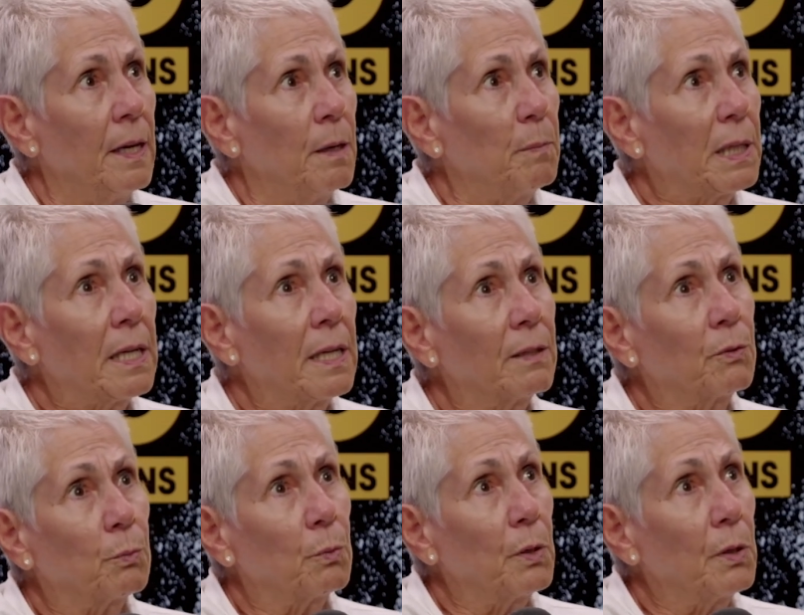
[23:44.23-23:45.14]
because
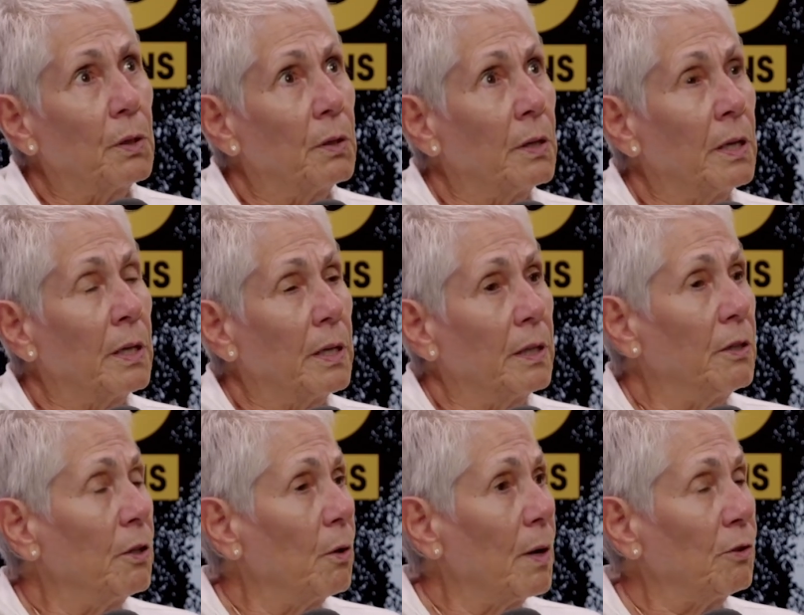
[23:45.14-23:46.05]
you
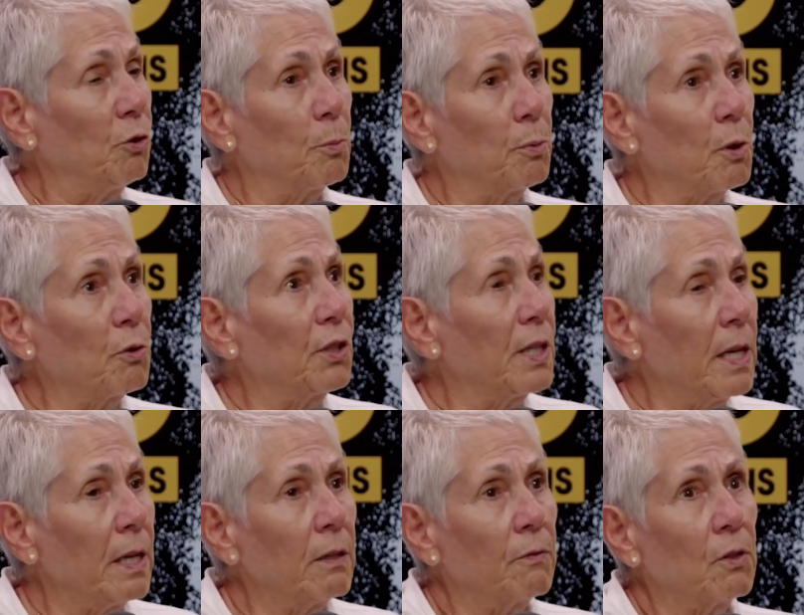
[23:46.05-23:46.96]
know, as you approach the
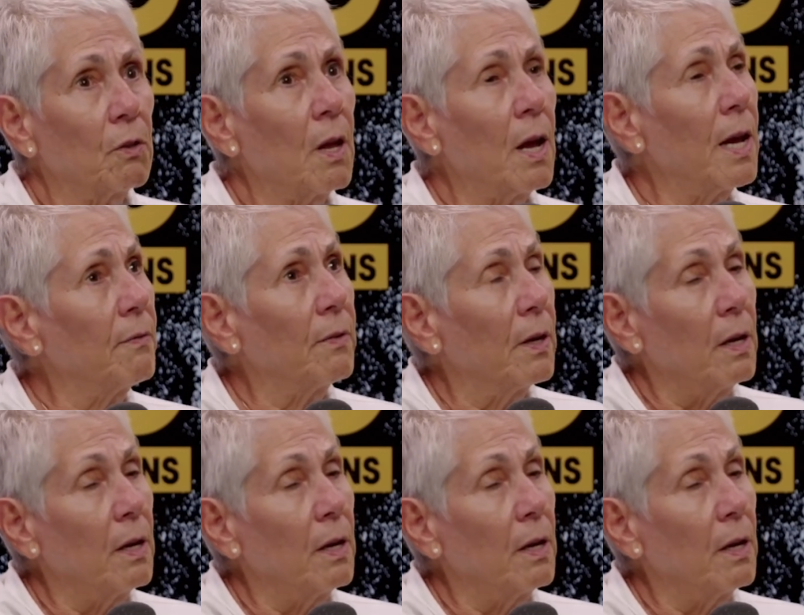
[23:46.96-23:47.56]
end of your life,